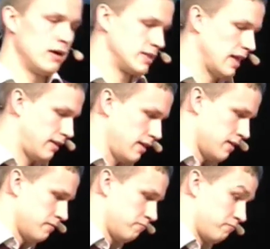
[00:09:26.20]
that
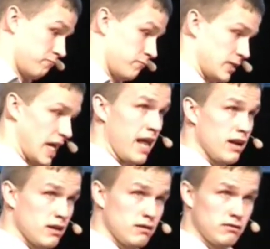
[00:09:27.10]
in
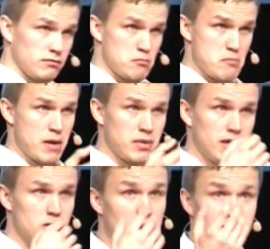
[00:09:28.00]
10, maybe
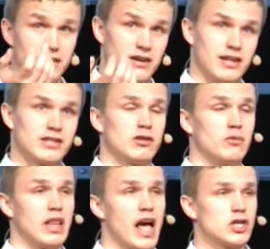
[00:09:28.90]
20 years,
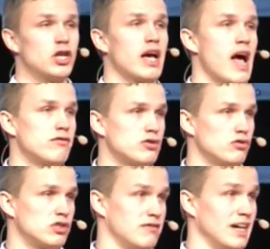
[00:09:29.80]
we'll actually have
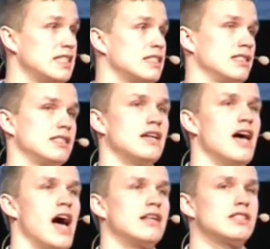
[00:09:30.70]
those devices
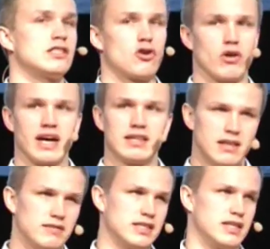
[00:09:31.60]
and this
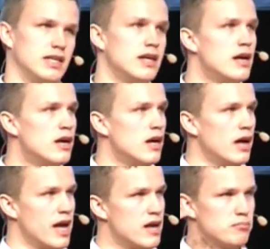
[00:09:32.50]
connectivity
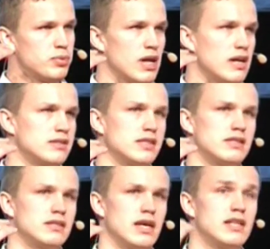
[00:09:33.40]
implanted
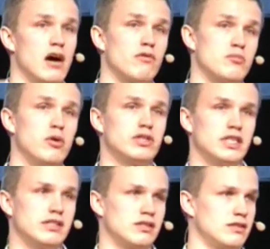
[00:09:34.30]
in our
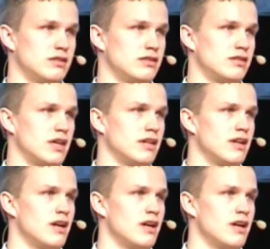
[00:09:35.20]
bodies, right?